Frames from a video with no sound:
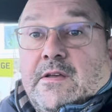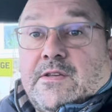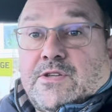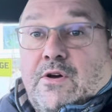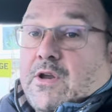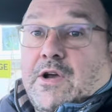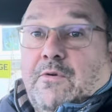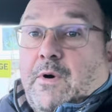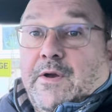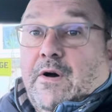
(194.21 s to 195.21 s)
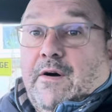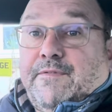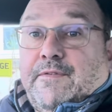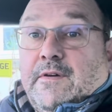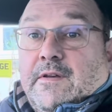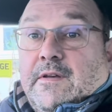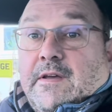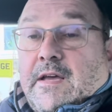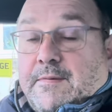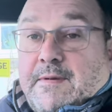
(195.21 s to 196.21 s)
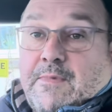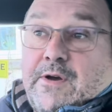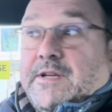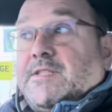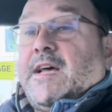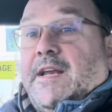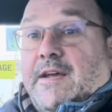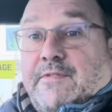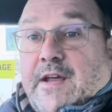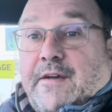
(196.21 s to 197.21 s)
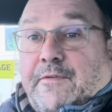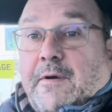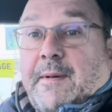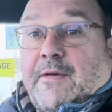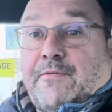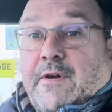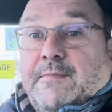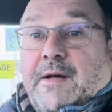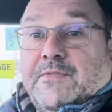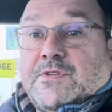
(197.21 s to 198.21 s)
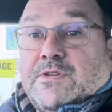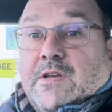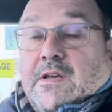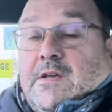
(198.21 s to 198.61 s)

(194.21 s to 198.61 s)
It's not like a one-off. It'll be minus 10 over there for about 3 months.